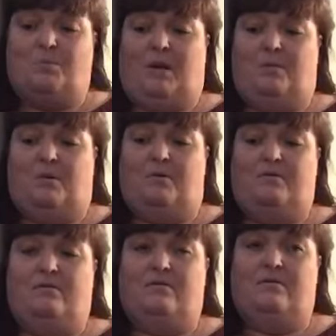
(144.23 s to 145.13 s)
people,
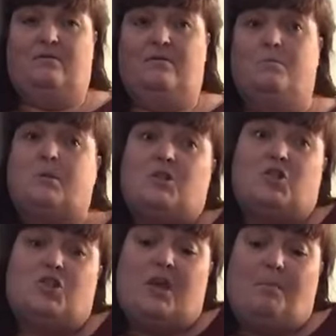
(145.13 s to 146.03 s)
but to
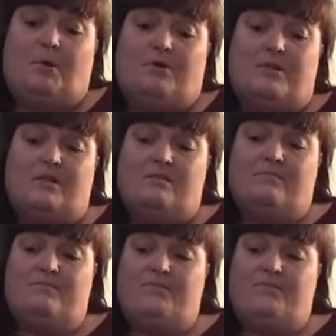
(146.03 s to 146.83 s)
shepherds.